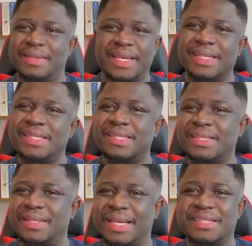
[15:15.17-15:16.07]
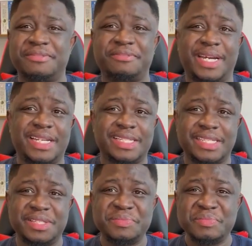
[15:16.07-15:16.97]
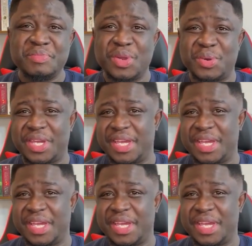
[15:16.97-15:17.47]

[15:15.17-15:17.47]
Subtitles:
That's a fallacy. Okay.